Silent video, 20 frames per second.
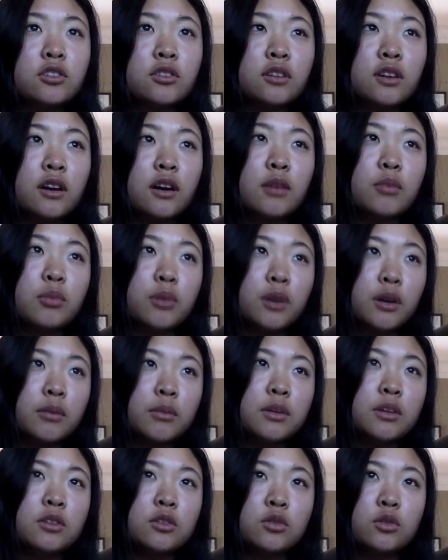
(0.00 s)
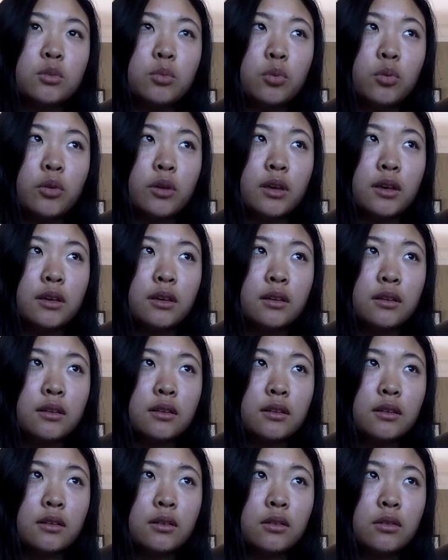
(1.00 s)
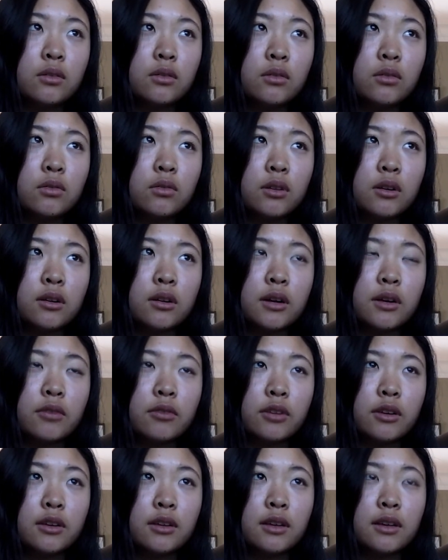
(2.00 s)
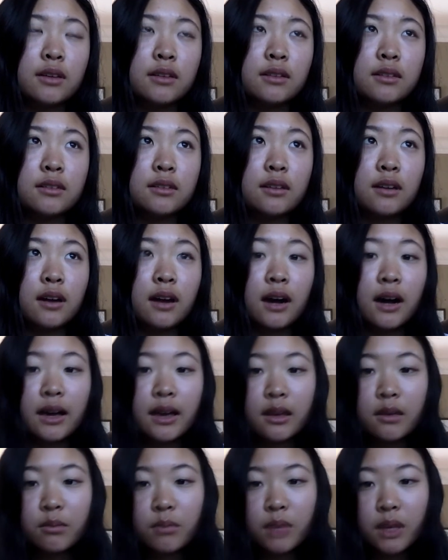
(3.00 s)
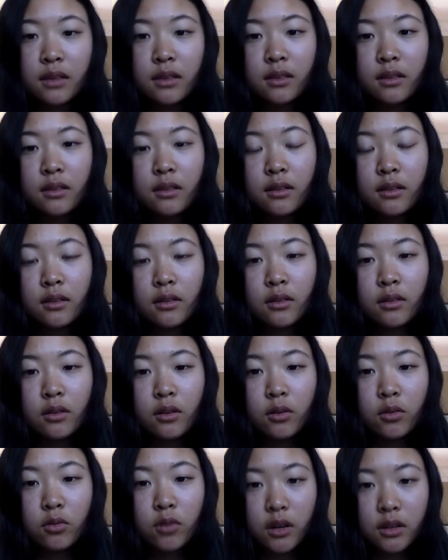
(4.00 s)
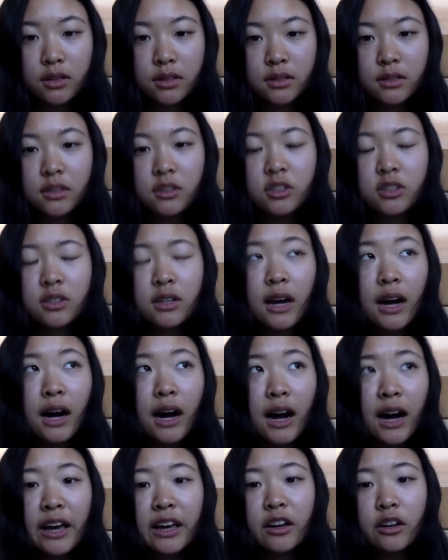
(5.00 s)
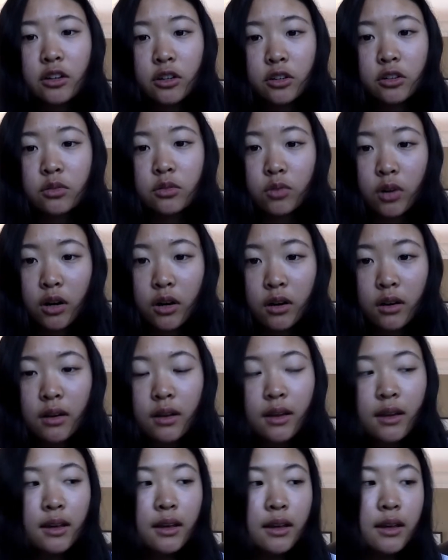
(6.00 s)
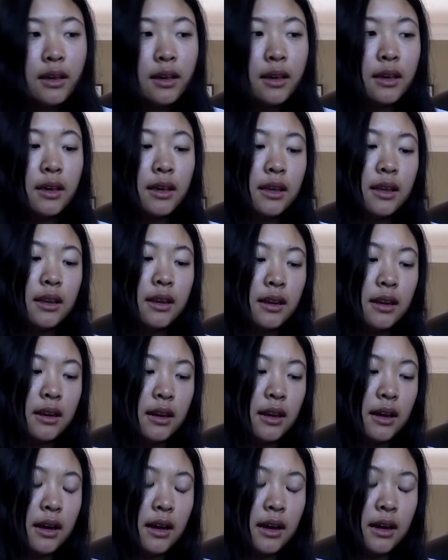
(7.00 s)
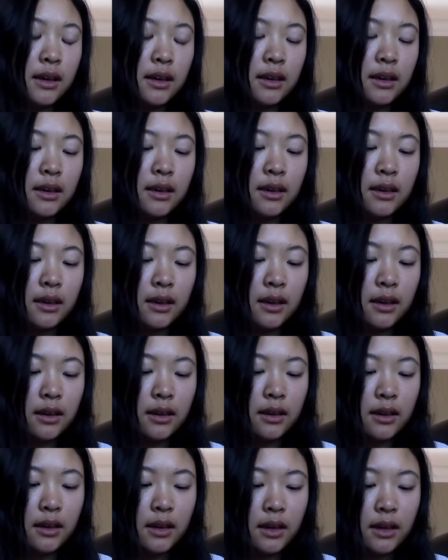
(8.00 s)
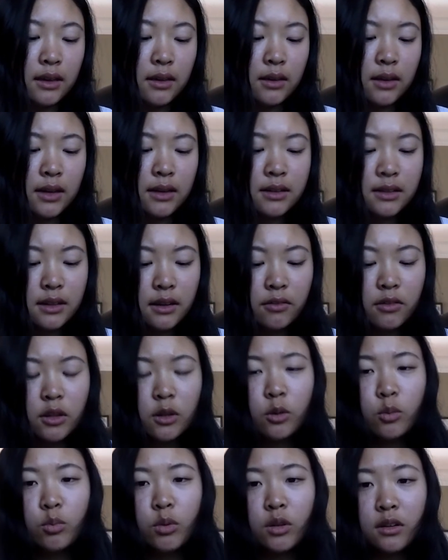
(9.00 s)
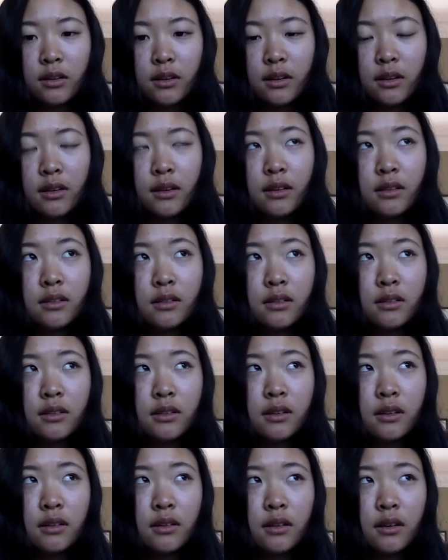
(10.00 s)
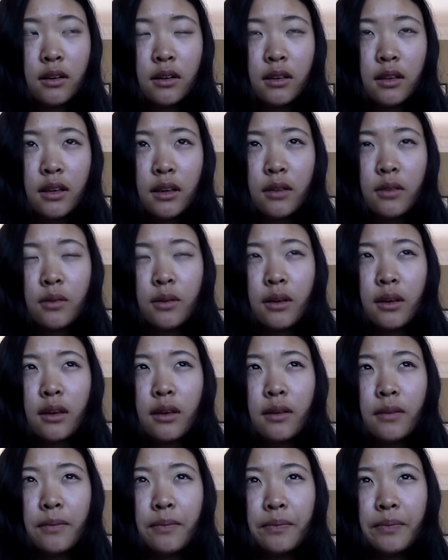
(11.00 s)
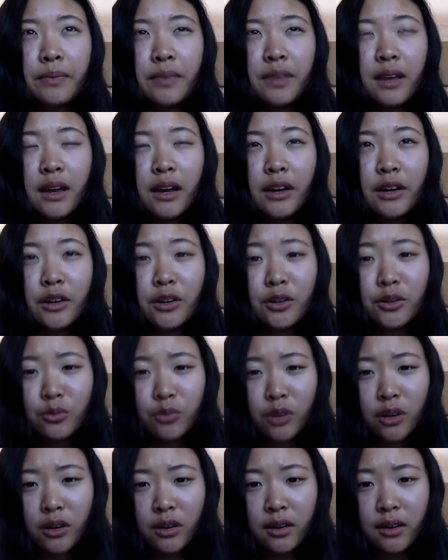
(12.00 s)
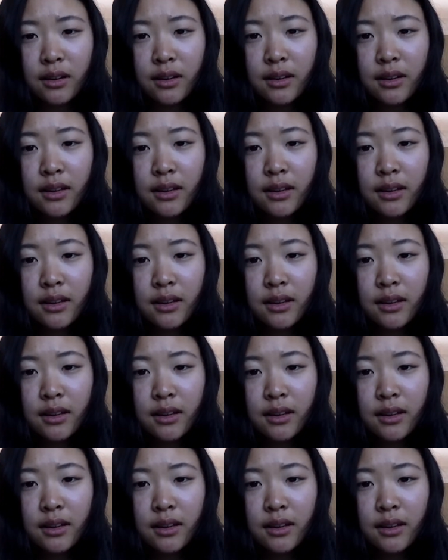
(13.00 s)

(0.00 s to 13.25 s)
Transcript: God brought me to a point where I realized I had made a wrong decision. I heard wrong. And I had to have the humility to tell God, okay, I heard wrong.